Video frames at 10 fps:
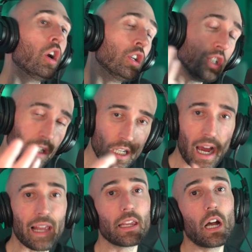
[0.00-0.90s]
she's
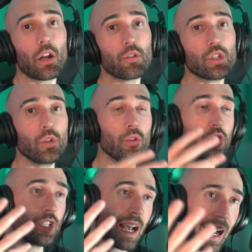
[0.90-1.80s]
highly auto-tuned.
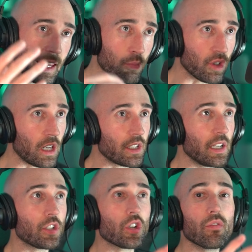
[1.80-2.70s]
She's highly
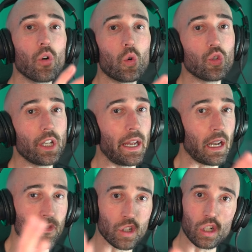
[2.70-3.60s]
processed. Her vocal chain,
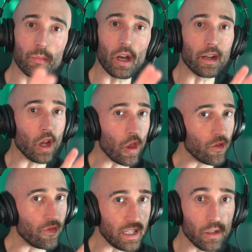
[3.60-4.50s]
I've talked about in other
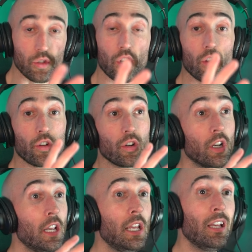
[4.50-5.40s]
videos, other
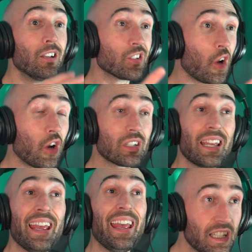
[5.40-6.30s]
songs.
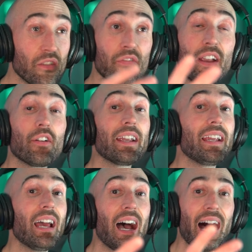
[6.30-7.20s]
It's a
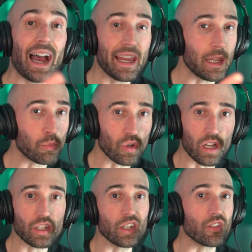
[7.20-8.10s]
very highly
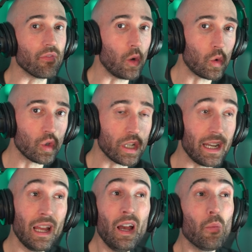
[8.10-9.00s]
processed vocal
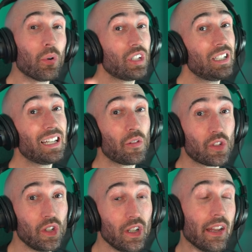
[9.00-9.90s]
chain, but she sounds
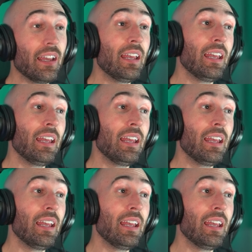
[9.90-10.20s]
good.